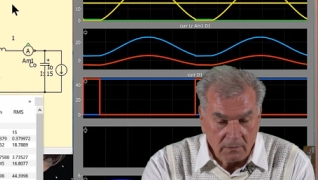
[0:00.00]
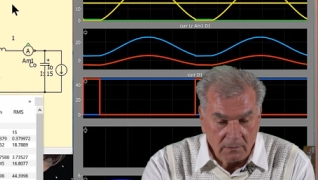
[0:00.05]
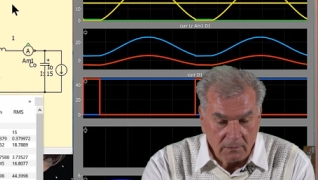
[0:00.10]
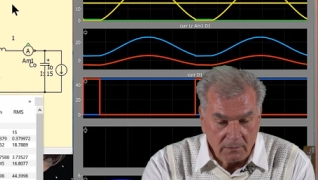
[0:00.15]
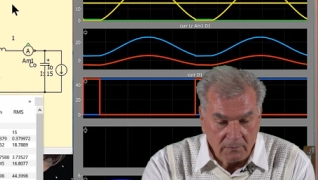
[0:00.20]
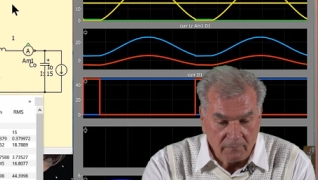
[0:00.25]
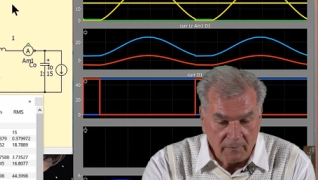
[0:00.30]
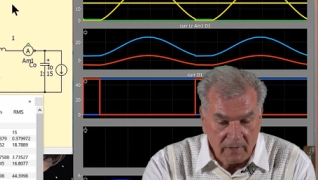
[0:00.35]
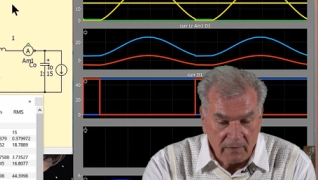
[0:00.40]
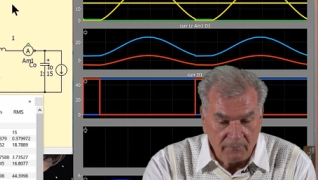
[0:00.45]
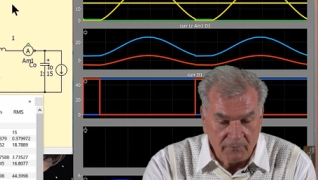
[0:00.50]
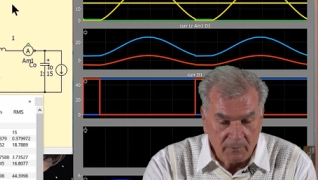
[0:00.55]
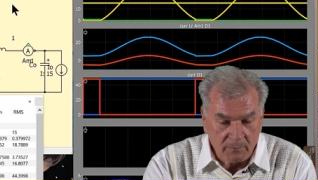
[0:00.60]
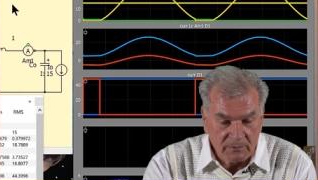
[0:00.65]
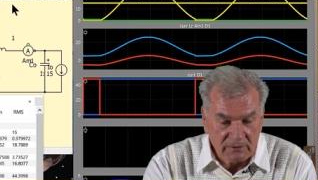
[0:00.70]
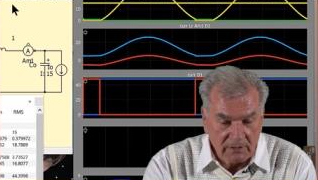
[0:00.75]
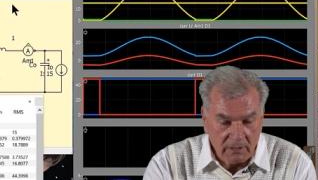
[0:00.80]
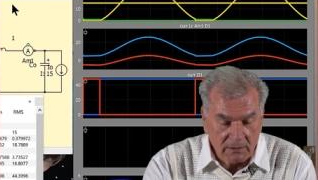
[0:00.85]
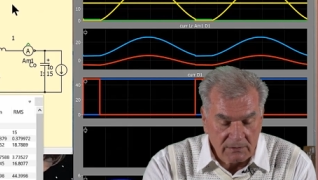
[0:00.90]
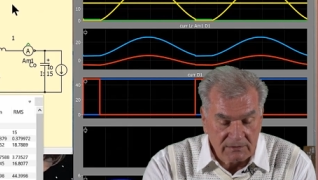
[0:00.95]
the
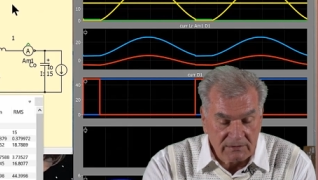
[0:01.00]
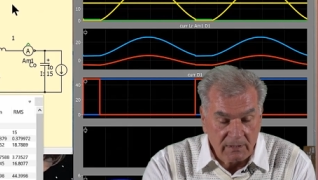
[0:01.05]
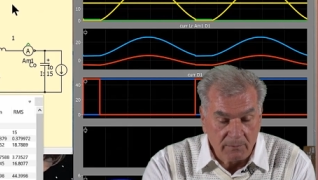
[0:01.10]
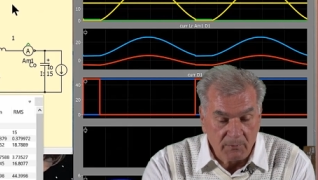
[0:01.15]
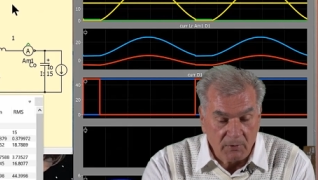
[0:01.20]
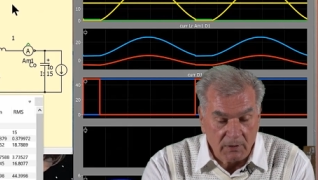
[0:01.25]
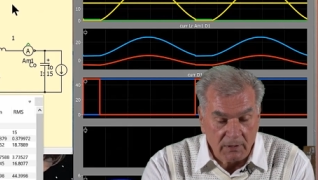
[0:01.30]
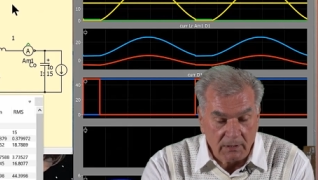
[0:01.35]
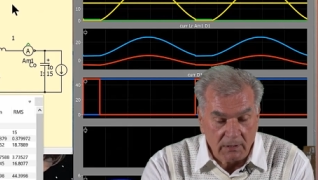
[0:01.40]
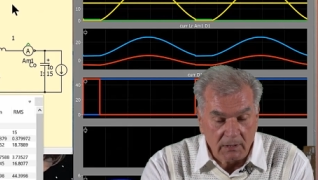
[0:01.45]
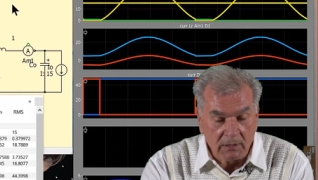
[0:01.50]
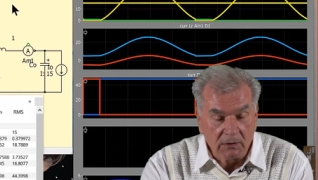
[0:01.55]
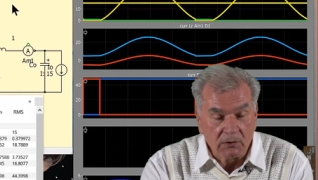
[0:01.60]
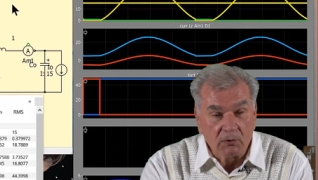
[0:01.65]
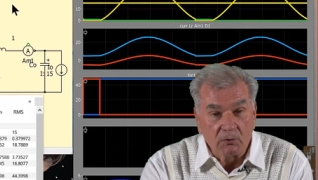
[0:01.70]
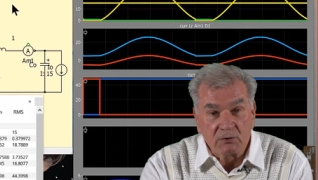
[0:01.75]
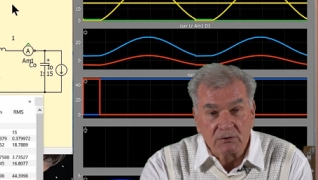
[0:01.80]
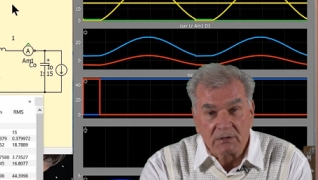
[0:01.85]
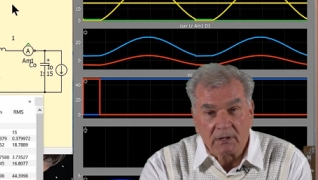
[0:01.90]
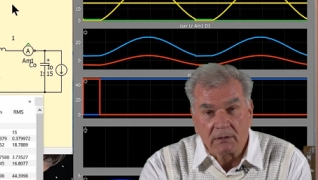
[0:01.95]
waveforms are simulated
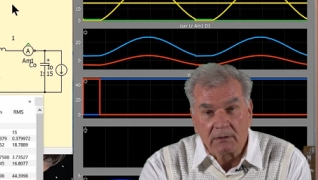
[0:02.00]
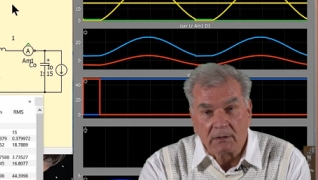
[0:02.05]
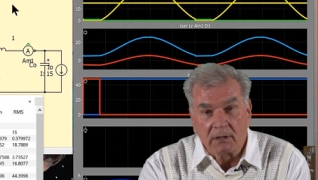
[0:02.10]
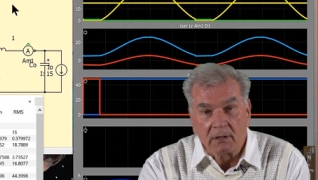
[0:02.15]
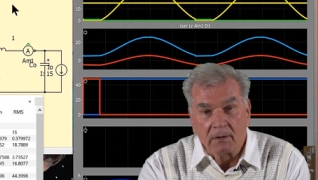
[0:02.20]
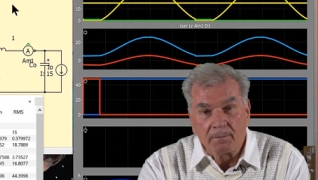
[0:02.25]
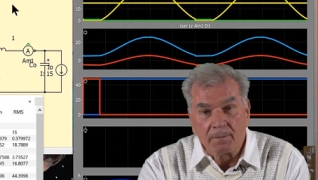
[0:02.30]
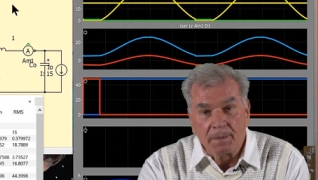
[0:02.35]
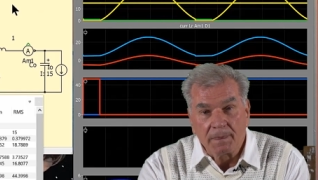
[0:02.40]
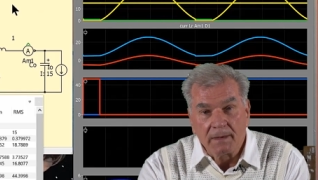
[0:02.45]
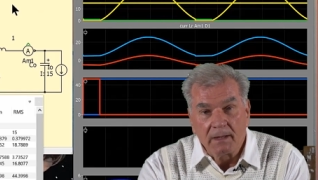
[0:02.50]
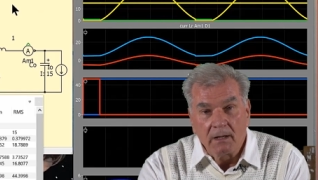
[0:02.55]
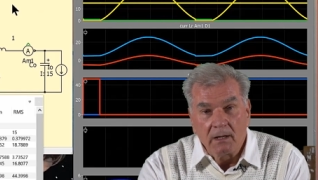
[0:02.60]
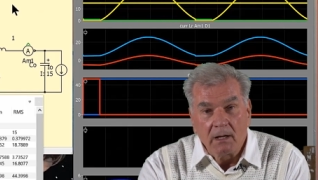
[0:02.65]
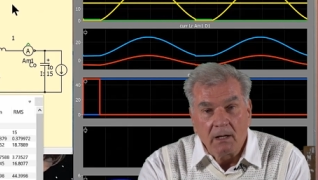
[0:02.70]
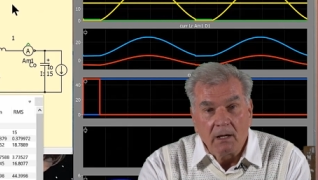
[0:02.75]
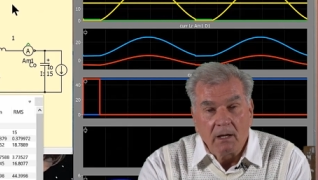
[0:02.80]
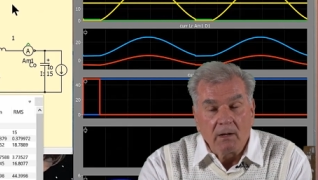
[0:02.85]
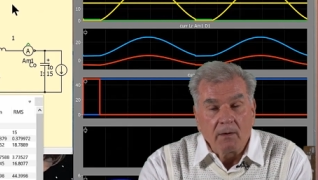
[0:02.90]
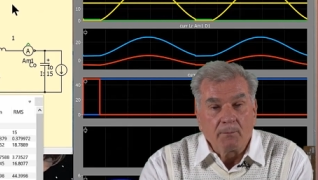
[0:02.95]
using the
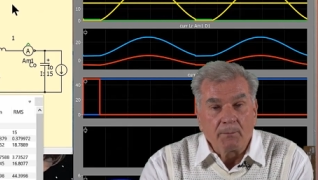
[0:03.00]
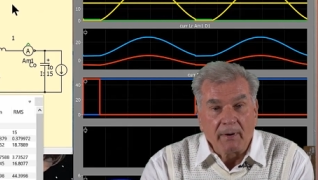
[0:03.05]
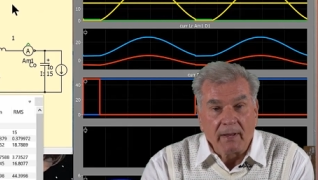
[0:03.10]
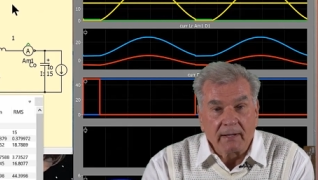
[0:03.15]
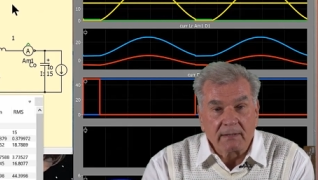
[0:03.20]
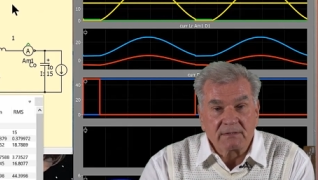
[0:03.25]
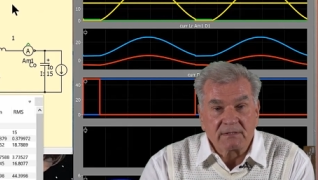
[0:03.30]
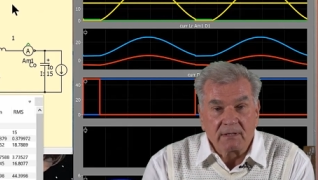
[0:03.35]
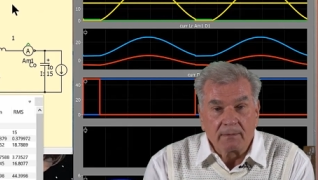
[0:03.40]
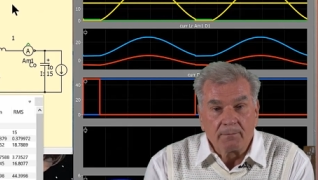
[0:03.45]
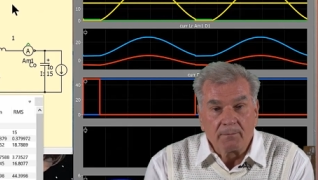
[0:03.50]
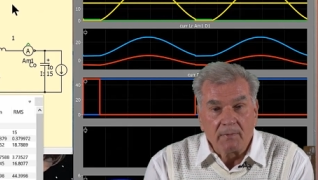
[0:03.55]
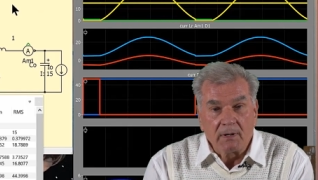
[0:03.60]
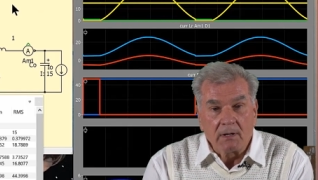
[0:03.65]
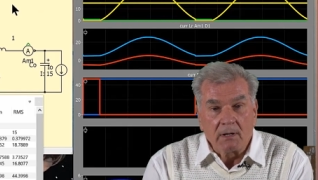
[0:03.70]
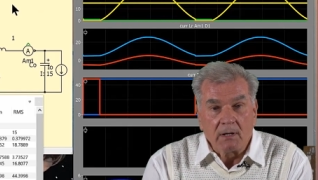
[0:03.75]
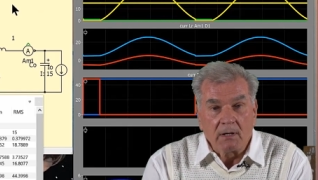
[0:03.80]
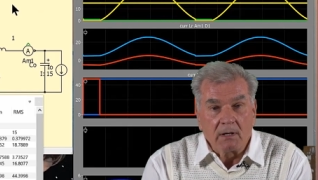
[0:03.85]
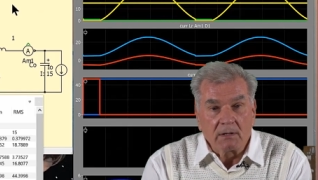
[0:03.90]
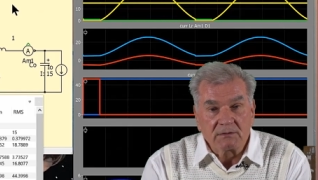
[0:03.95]
Plexim
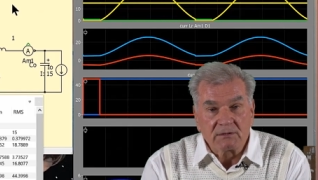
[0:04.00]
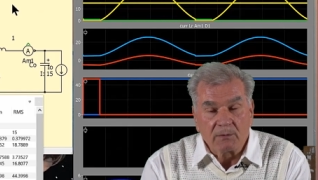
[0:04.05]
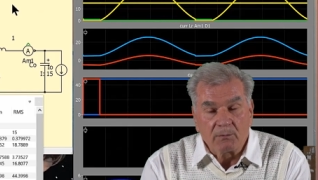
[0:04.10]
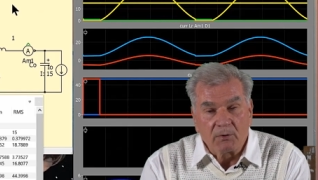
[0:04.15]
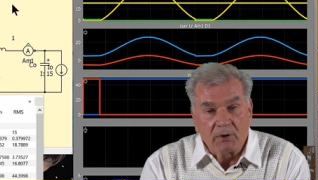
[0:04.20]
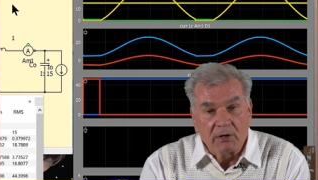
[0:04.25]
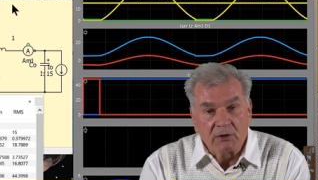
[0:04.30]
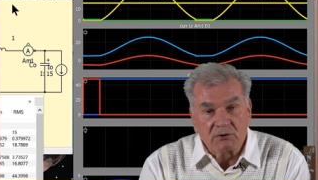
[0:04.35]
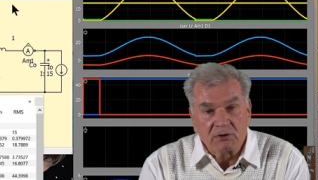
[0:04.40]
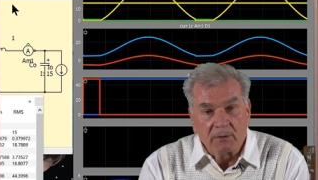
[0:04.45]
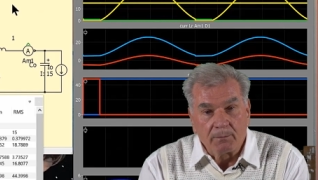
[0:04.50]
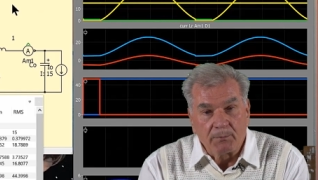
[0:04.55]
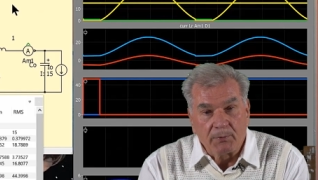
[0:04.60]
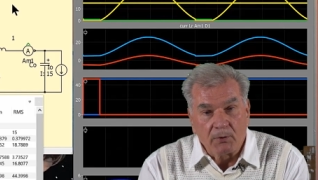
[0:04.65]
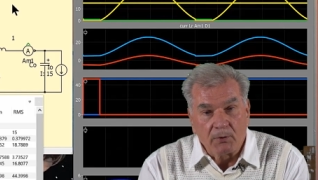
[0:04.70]
uh, simulation